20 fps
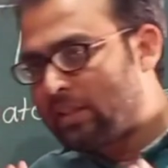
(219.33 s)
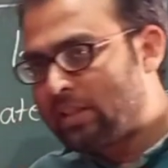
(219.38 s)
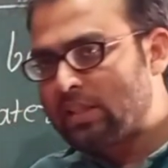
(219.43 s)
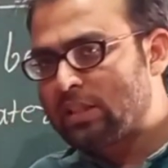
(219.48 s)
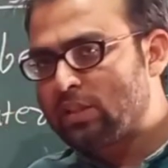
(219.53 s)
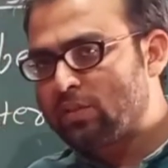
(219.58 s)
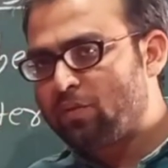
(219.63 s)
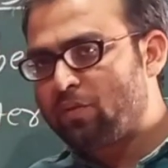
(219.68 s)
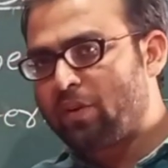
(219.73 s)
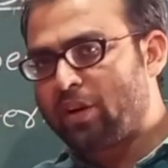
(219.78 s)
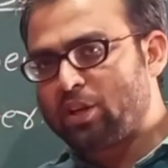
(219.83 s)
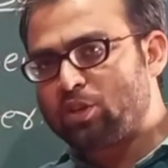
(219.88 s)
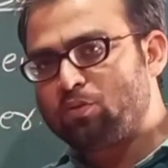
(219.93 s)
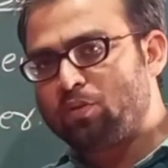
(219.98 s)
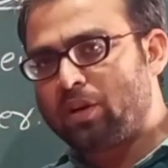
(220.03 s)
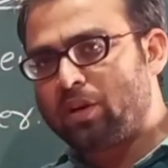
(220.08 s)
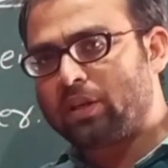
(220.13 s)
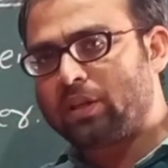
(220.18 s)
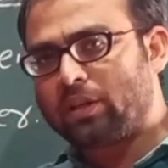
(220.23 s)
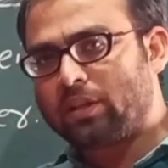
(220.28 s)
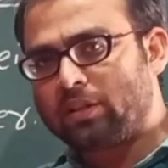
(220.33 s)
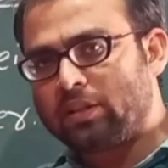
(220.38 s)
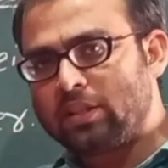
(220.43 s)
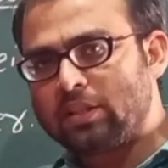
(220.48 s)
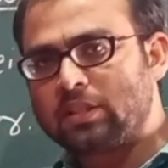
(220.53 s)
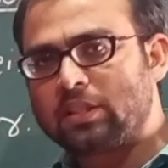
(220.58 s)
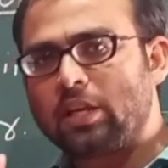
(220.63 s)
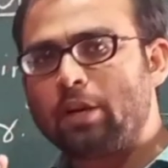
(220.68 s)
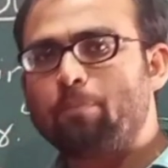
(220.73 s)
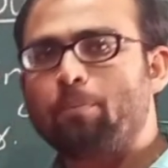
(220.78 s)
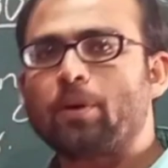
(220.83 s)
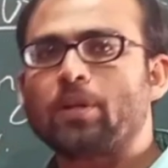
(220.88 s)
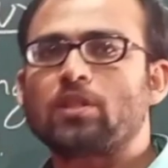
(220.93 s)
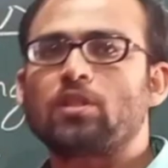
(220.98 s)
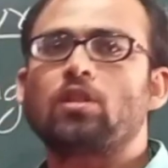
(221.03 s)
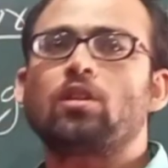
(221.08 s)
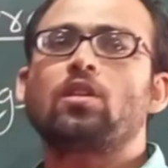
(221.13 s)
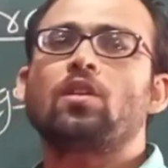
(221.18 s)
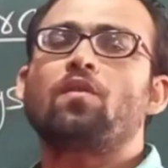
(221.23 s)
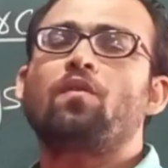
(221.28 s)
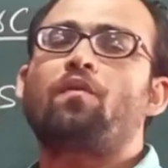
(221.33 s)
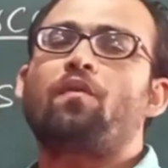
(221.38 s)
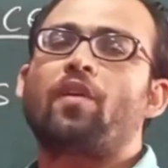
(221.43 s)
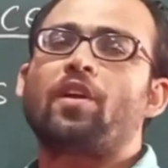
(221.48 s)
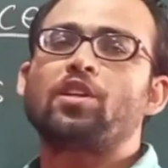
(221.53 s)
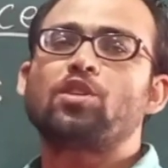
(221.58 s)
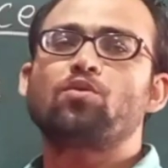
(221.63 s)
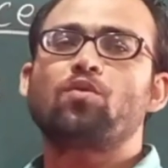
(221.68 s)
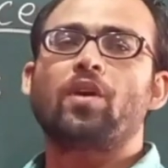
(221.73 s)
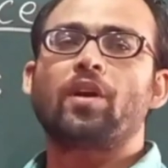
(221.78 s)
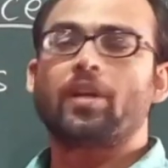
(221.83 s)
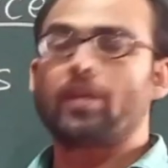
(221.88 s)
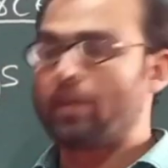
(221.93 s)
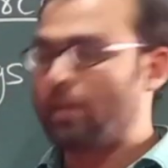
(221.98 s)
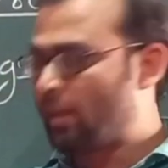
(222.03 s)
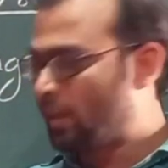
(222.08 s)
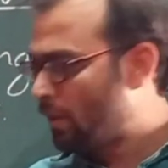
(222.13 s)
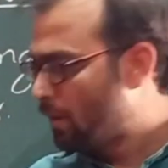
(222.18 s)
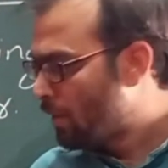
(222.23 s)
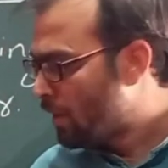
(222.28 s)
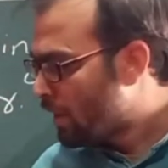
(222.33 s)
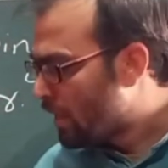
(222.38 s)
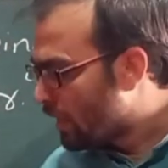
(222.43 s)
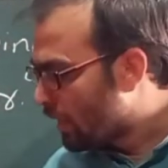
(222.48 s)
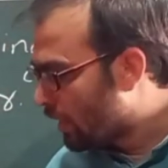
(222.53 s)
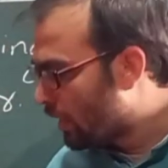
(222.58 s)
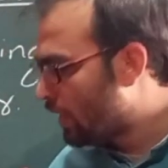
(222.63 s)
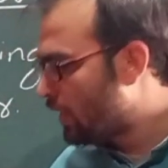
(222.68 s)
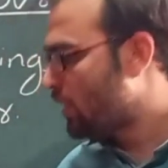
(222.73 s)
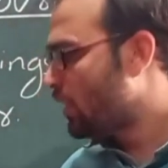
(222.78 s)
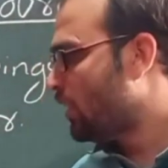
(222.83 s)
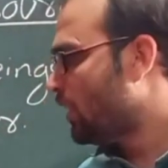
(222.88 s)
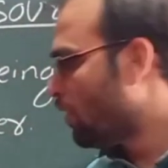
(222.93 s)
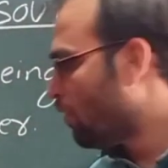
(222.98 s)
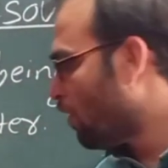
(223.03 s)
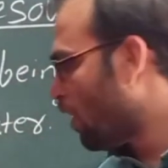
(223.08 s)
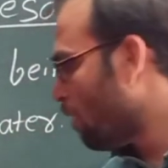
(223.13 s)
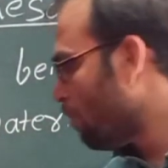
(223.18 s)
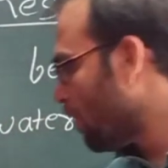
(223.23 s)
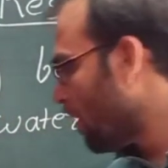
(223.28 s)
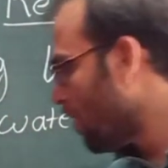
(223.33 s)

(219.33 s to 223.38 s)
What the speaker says: This fresh water, this 3% of fresh water is in the form